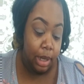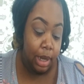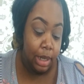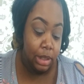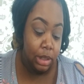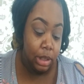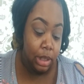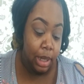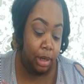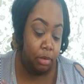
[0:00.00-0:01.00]
I see a
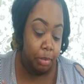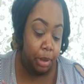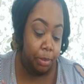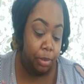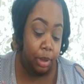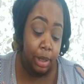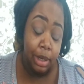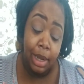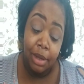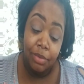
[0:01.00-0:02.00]
lot of people, and
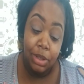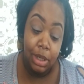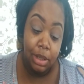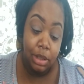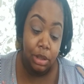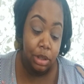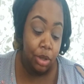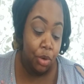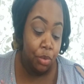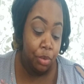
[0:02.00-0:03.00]
I've done it,
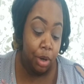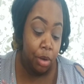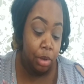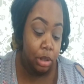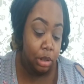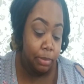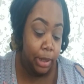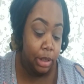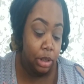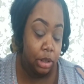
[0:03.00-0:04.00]
so no
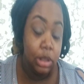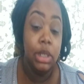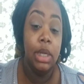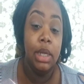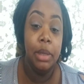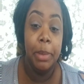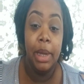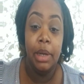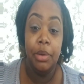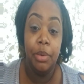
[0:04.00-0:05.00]
condemnation to
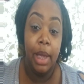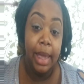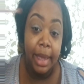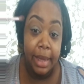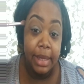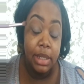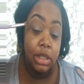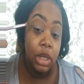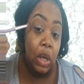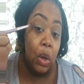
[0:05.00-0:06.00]
anybody who
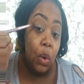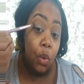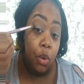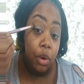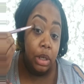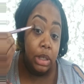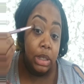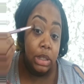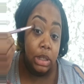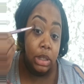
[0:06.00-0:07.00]
has or
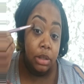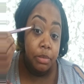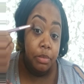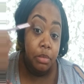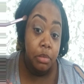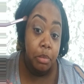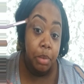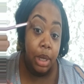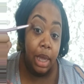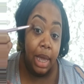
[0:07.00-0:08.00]
does it,
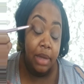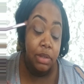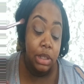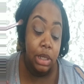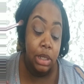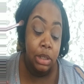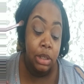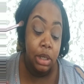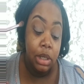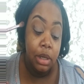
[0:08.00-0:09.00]
but I've
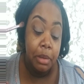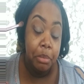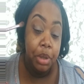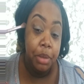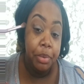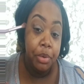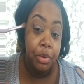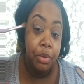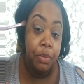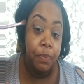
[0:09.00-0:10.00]
seen
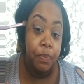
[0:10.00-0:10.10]
people